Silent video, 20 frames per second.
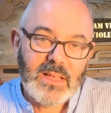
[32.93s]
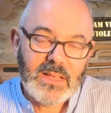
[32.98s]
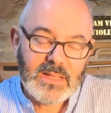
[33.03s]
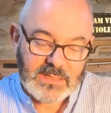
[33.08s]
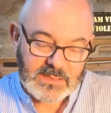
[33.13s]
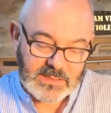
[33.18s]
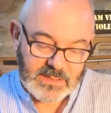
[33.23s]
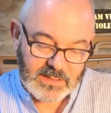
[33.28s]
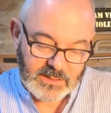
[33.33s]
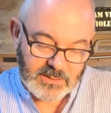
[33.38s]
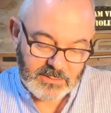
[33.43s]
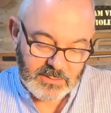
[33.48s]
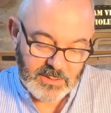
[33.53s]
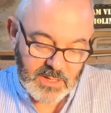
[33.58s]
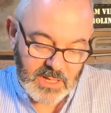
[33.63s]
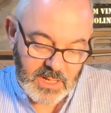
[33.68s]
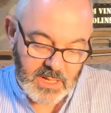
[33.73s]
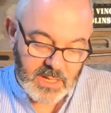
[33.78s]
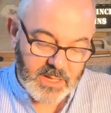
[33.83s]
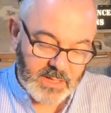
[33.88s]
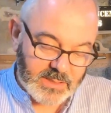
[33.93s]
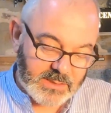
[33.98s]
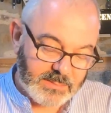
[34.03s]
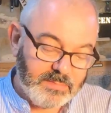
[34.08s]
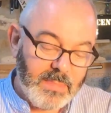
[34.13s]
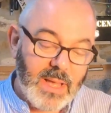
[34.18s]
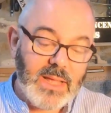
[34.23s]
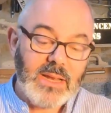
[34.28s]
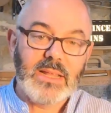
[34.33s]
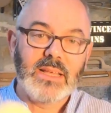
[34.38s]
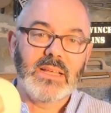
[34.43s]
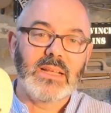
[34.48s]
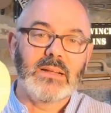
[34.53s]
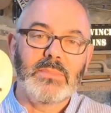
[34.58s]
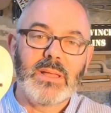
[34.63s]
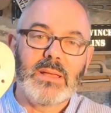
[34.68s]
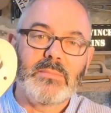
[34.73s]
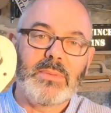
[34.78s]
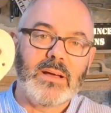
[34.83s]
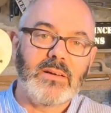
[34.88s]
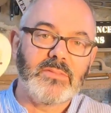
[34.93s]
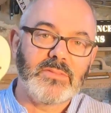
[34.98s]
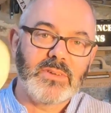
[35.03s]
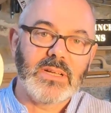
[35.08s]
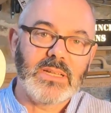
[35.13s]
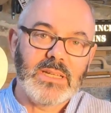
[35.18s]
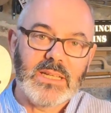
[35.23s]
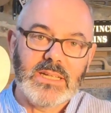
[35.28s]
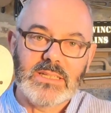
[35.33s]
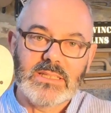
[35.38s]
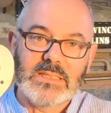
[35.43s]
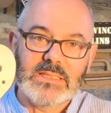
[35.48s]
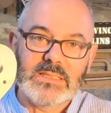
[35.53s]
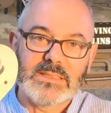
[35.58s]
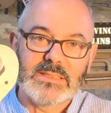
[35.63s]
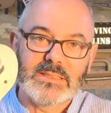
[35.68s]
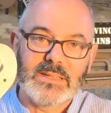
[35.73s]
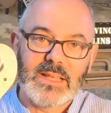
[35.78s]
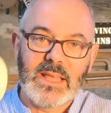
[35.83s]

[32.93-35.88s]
So it's mainly going to be about violins.